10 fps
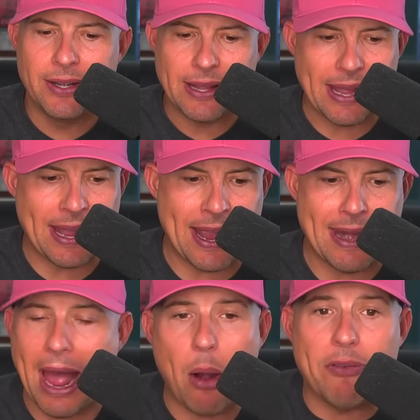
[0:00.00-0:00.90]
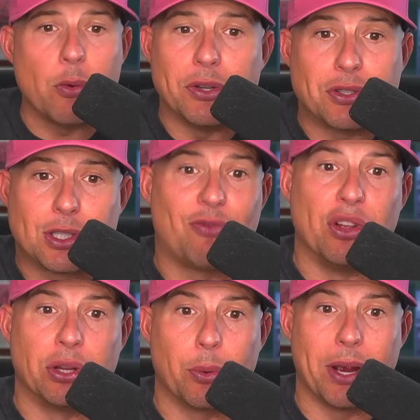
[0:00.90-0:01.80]
And now everyone's
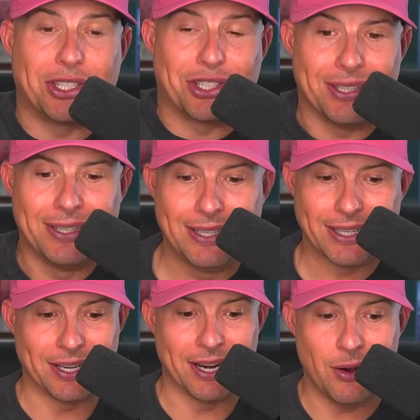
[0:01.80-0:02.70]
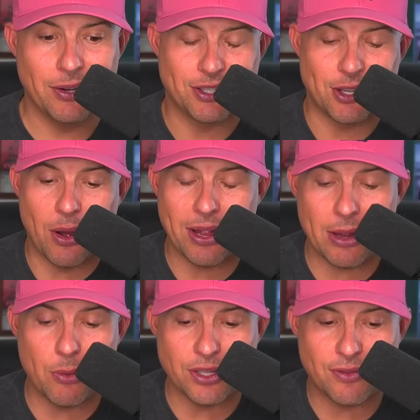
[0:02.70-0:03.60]
filthy rich, So it
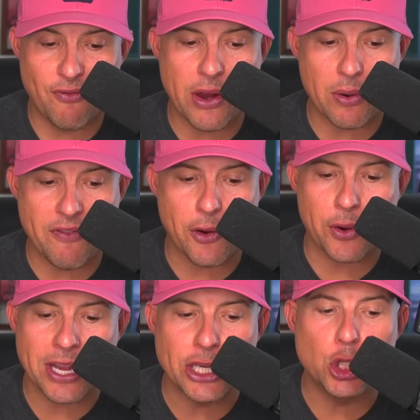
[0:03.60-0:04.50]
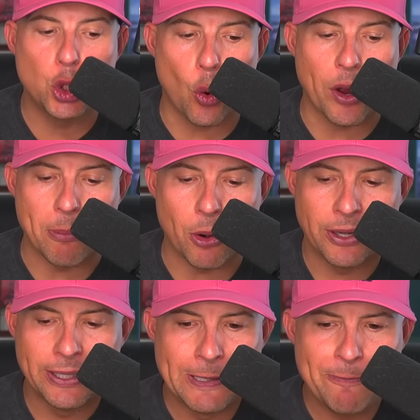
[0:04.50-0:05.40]
was very, very enjoyable.
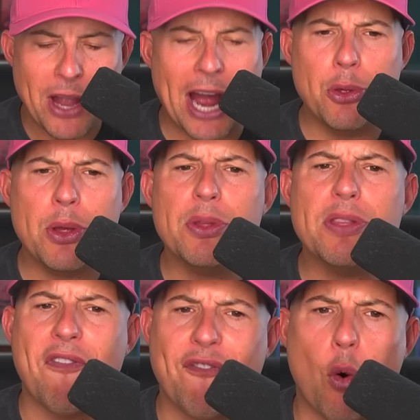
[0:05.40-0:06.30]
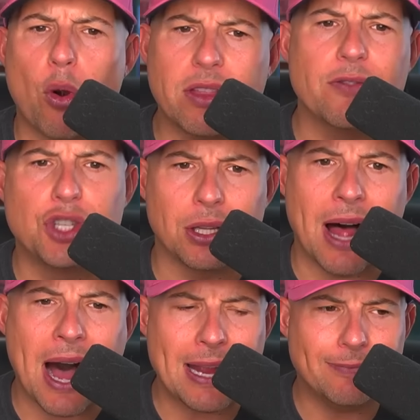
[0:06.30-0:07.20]
I do think with the 4th of
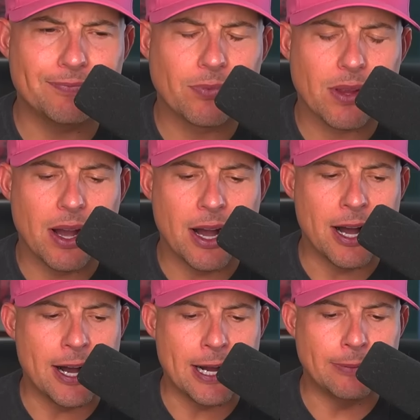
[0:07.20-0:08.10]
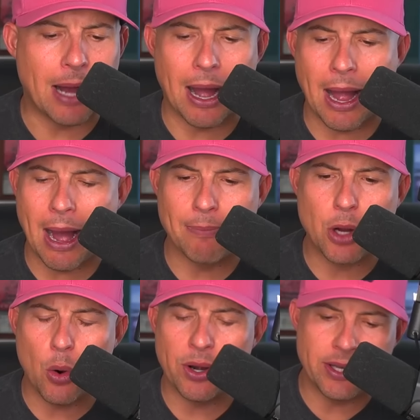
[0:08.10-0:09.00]
July, I'm
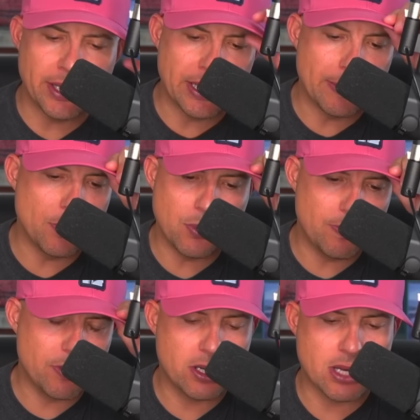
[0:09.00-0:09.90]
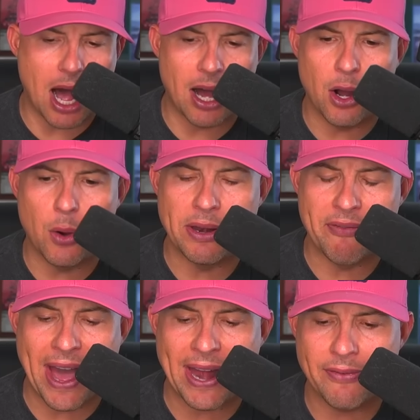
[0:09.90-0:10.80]
going to Tahoe in
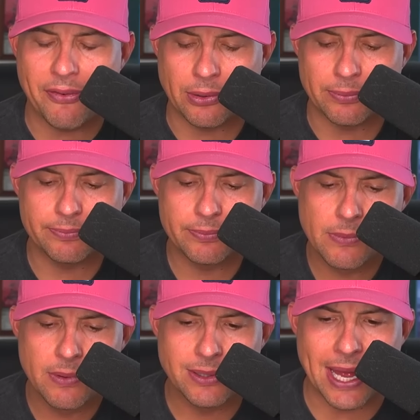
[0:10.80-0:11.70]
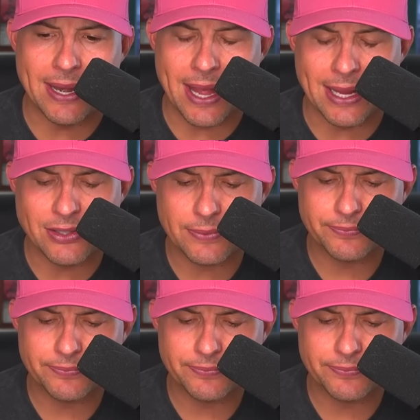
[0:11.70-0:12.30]
Nevada for 10 days.